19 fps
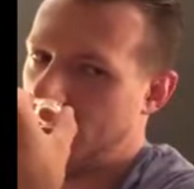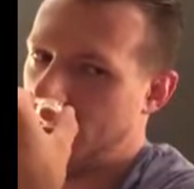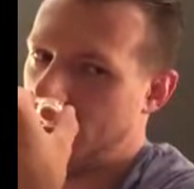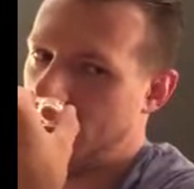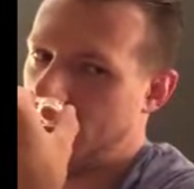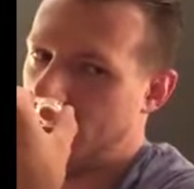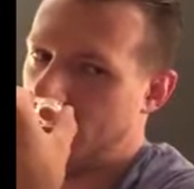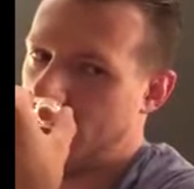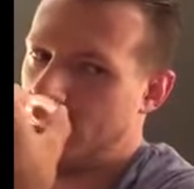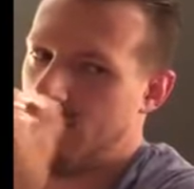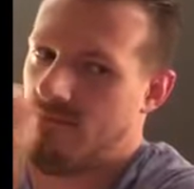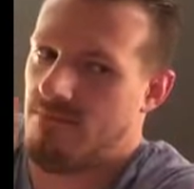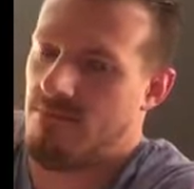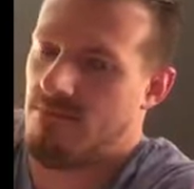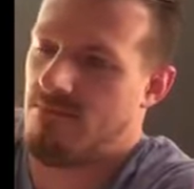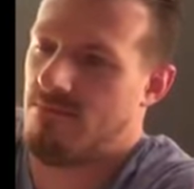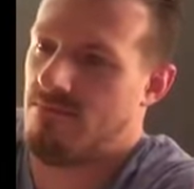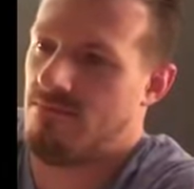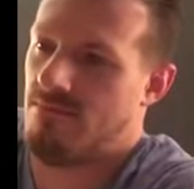
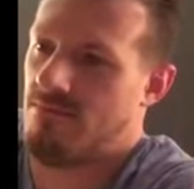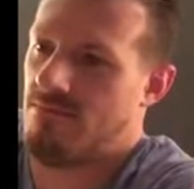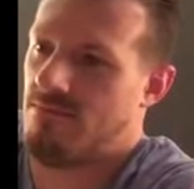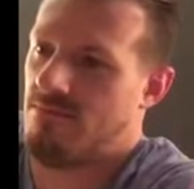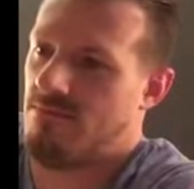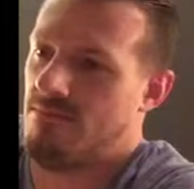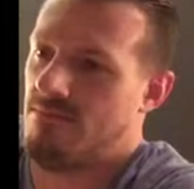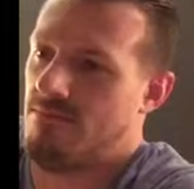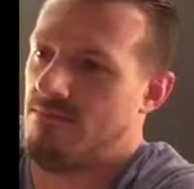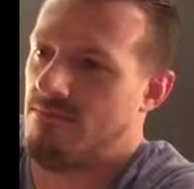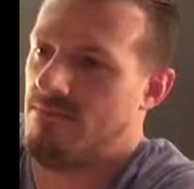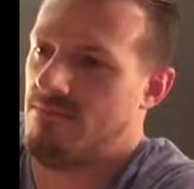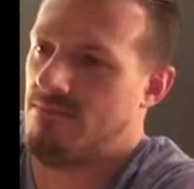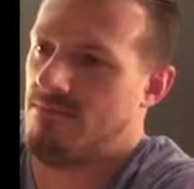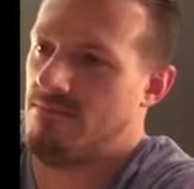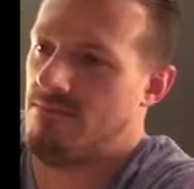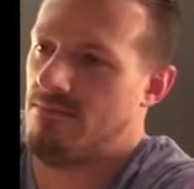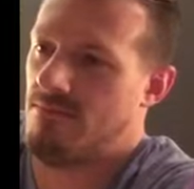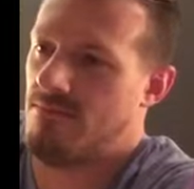
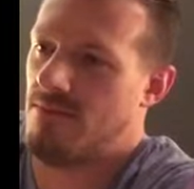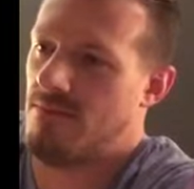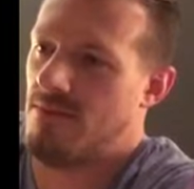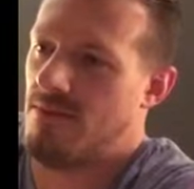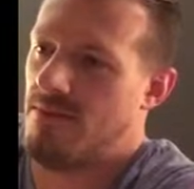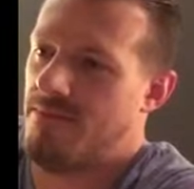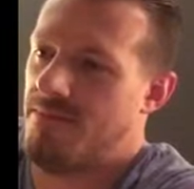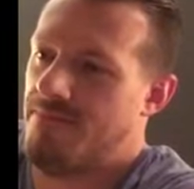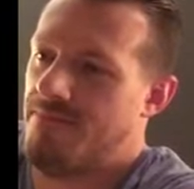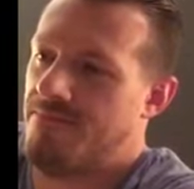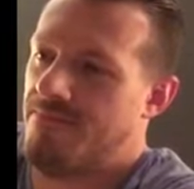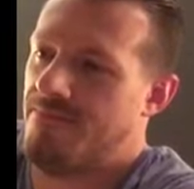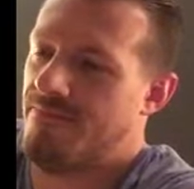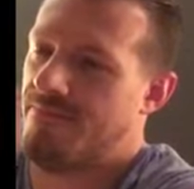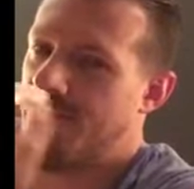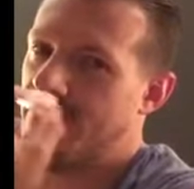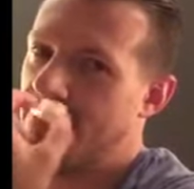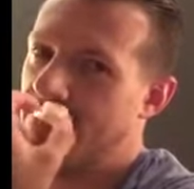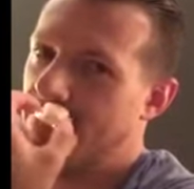
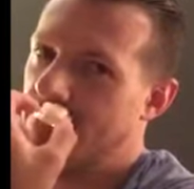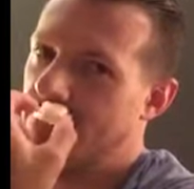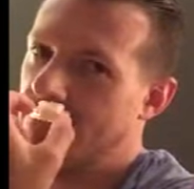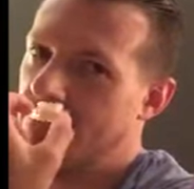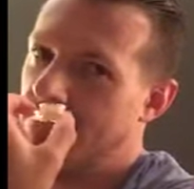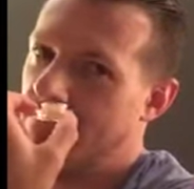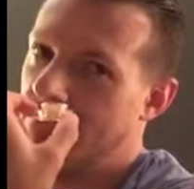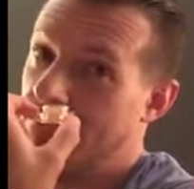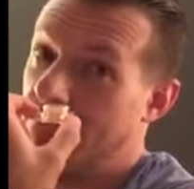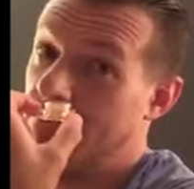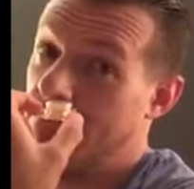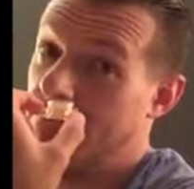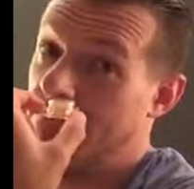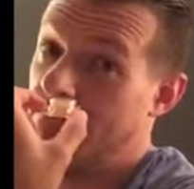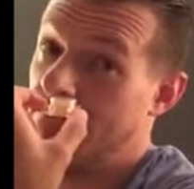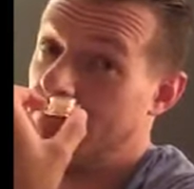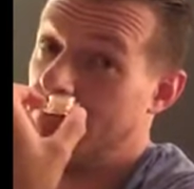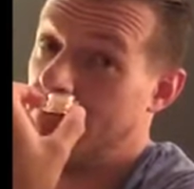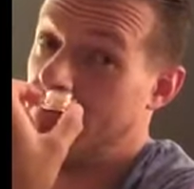
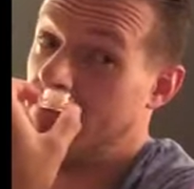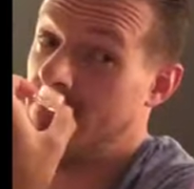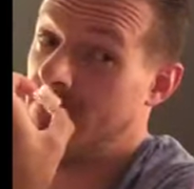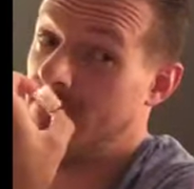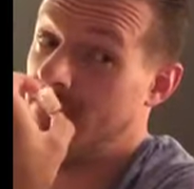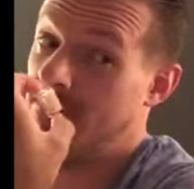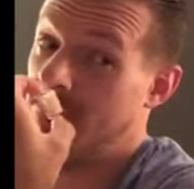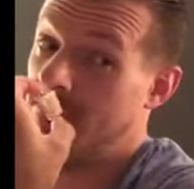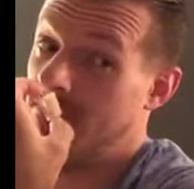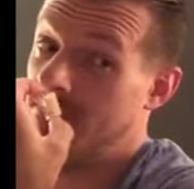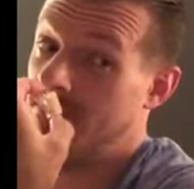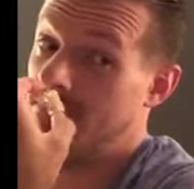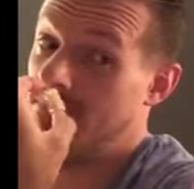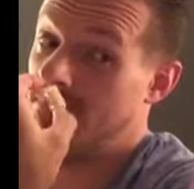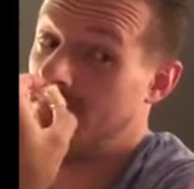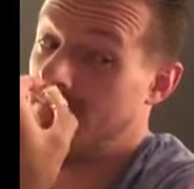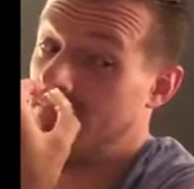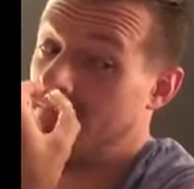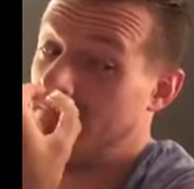
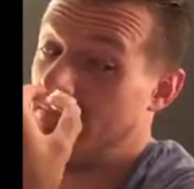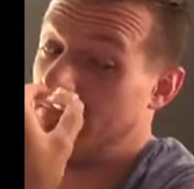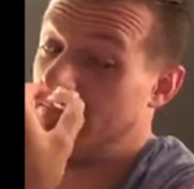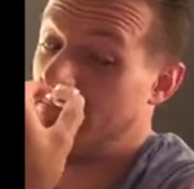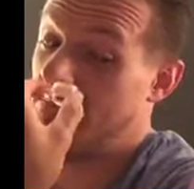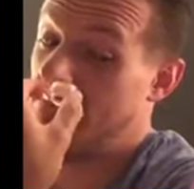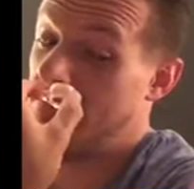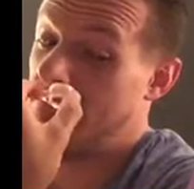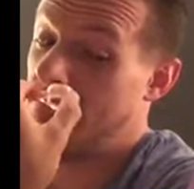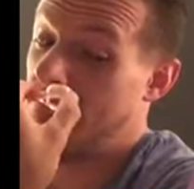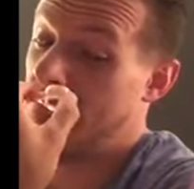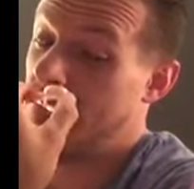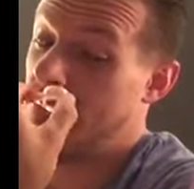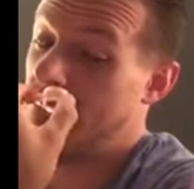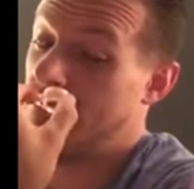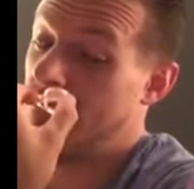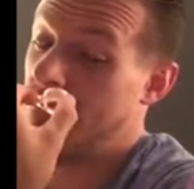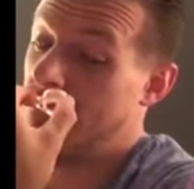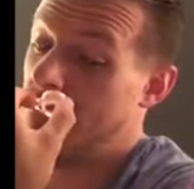
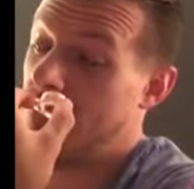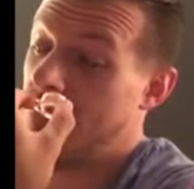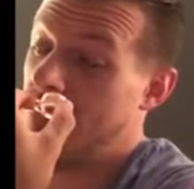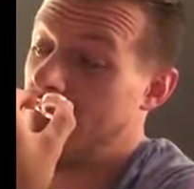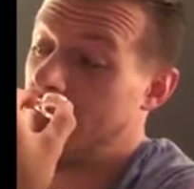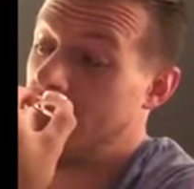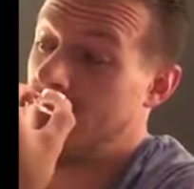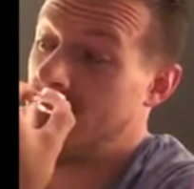(not speaking)